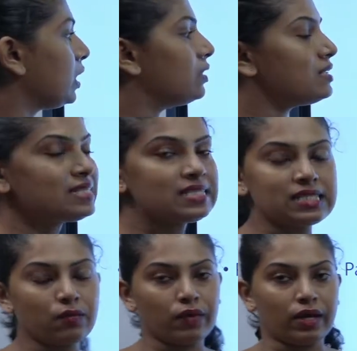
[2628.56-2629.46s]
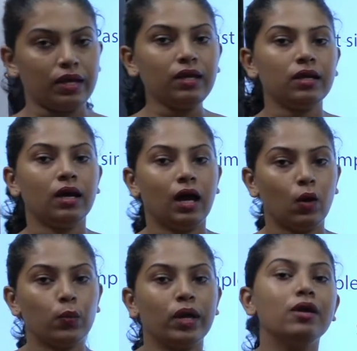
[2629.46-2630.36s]
This is the way
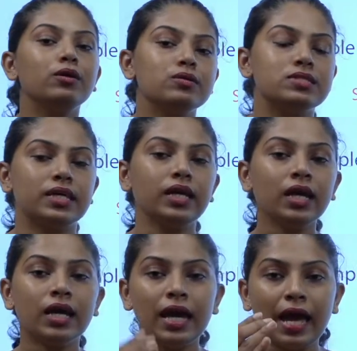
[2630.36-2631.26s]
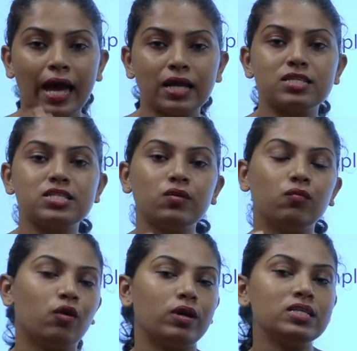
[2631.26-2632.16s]
how we are using active
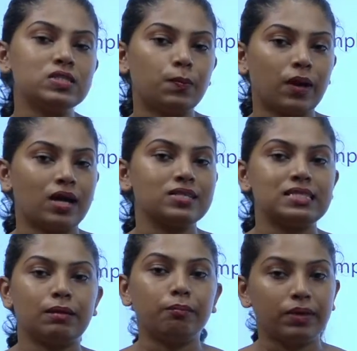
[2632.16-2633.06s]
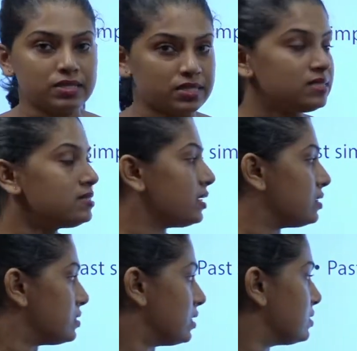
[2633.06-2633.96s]
voice past simple tense
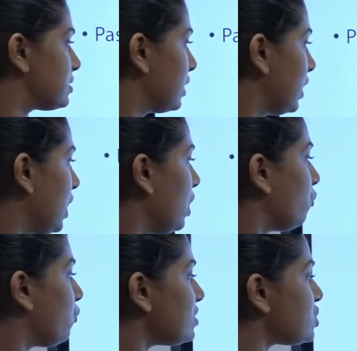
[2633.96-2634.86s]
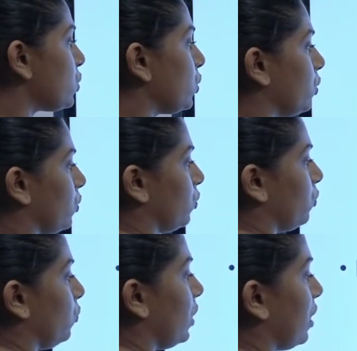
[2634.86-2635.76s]
sentence. First,
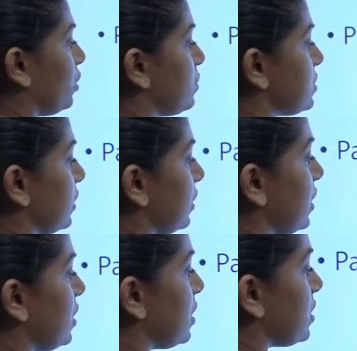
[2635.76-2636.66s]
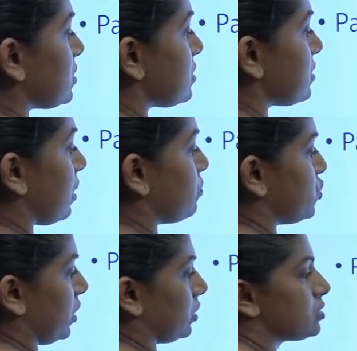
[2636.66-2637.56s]
we are using the
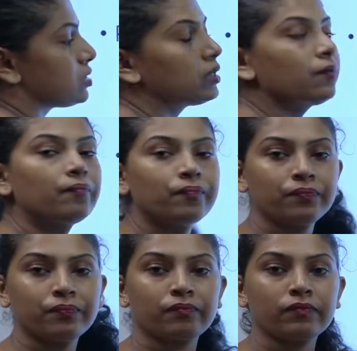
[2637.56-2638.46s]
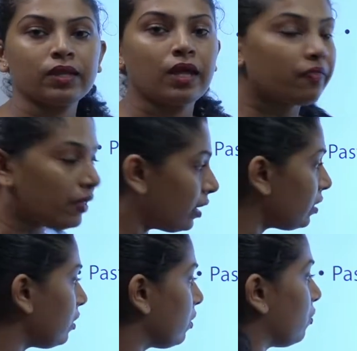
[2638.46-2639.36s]
subject. Then
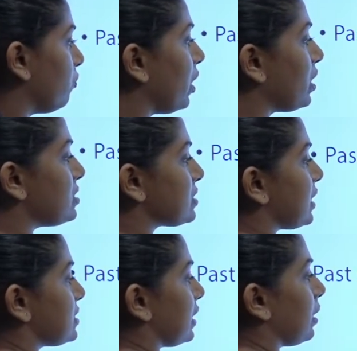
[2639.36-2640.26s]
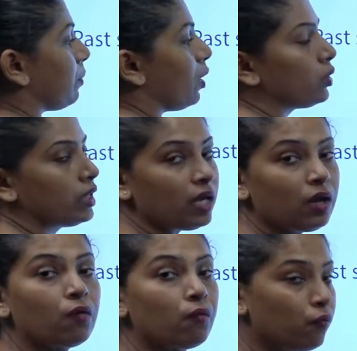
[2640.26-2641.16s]
we are discussing about the
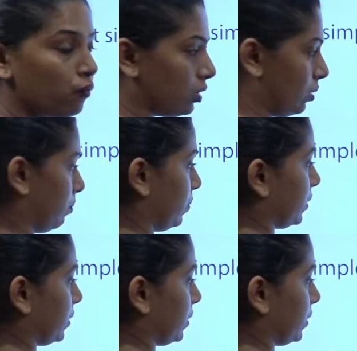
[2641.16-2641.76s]
verb.